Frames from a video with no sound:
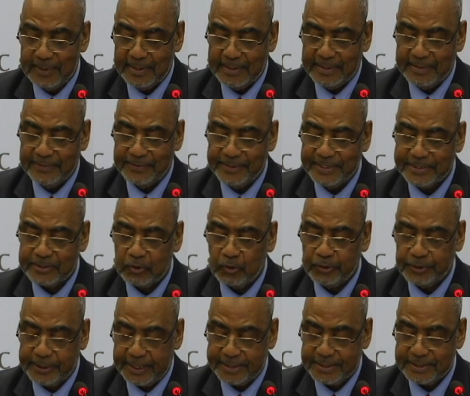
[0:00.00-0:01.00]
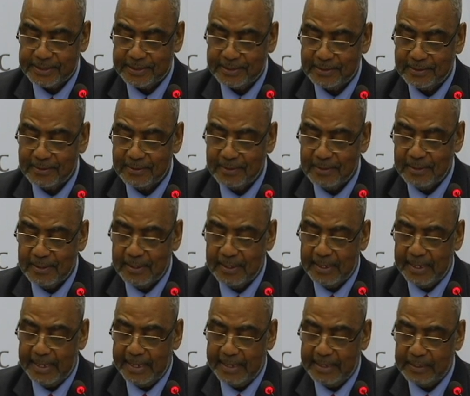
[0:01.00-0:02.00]
In this context,
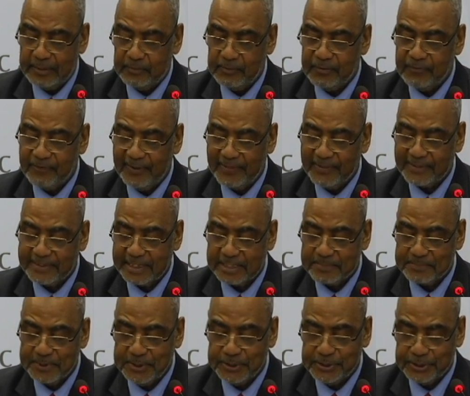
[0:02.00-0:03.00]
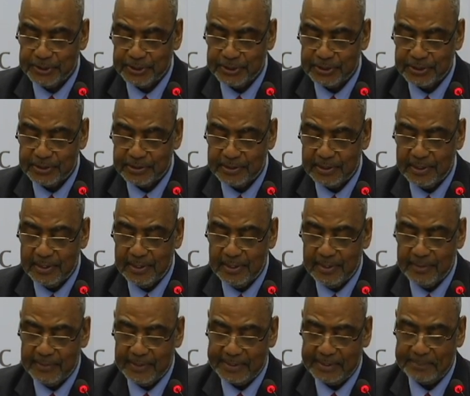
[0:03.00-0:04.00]
and with further suspicions
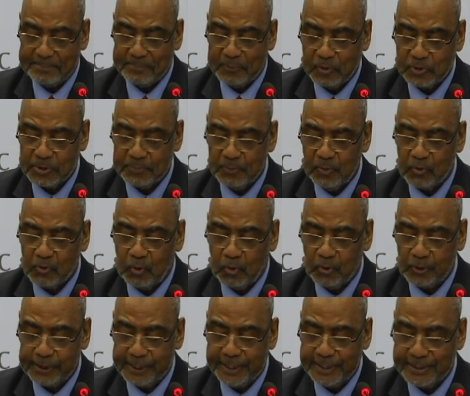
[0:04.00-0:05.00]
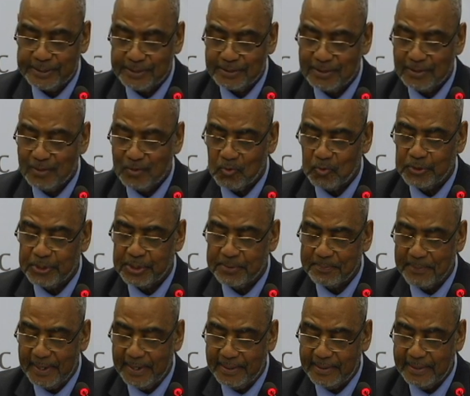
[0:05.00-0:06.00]
that a possible court case could
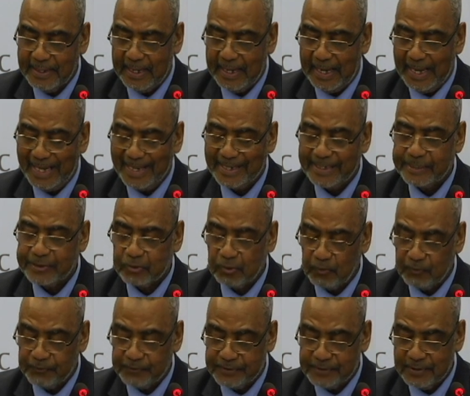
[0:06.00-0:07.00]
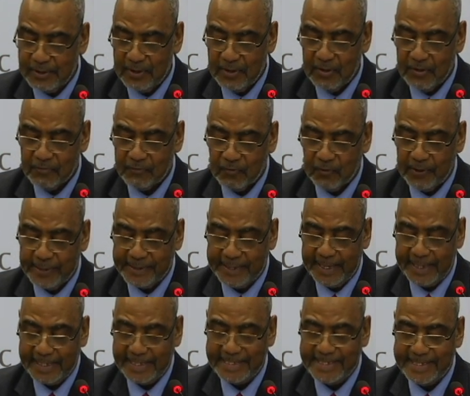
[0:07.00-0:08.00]
remain unresolved for an
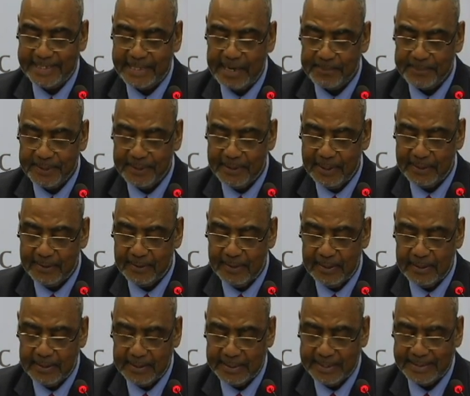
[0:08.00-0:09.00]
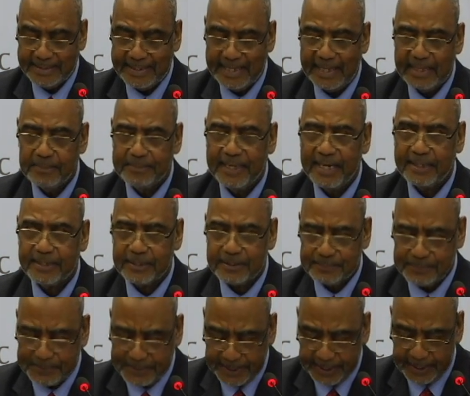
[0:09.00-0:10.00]

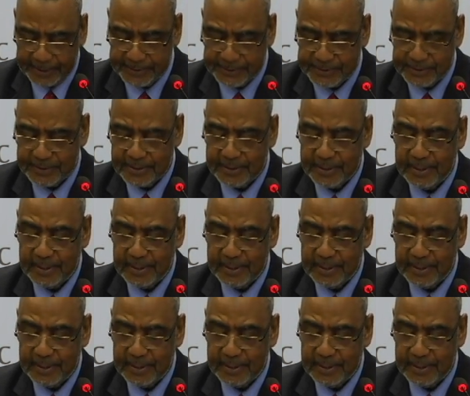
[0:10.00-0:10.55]
indeterminate period,